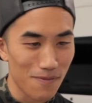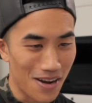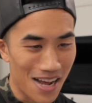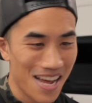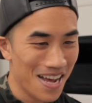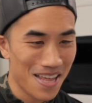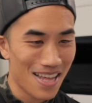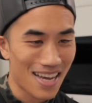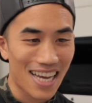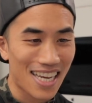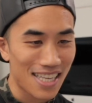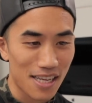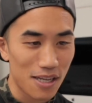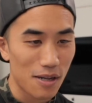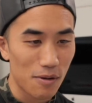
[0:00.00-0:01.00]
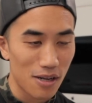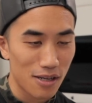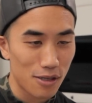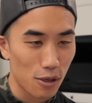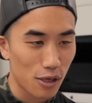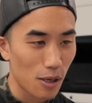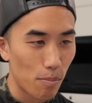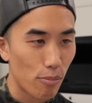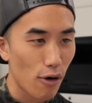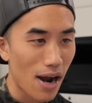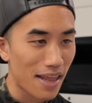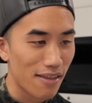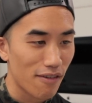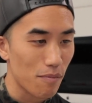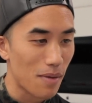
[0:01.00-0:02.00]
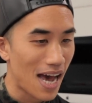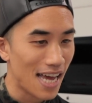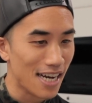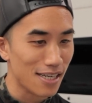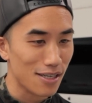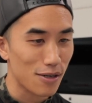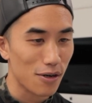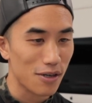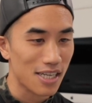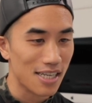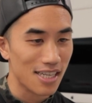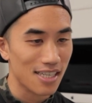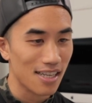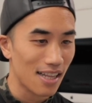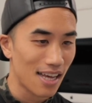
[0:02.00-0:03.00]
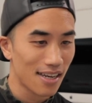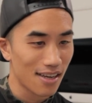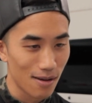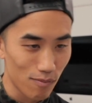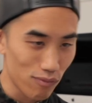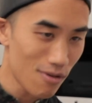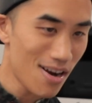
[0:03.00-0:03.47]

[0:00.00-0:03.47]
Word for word: but I guess it took a breath of mine and turned it into like a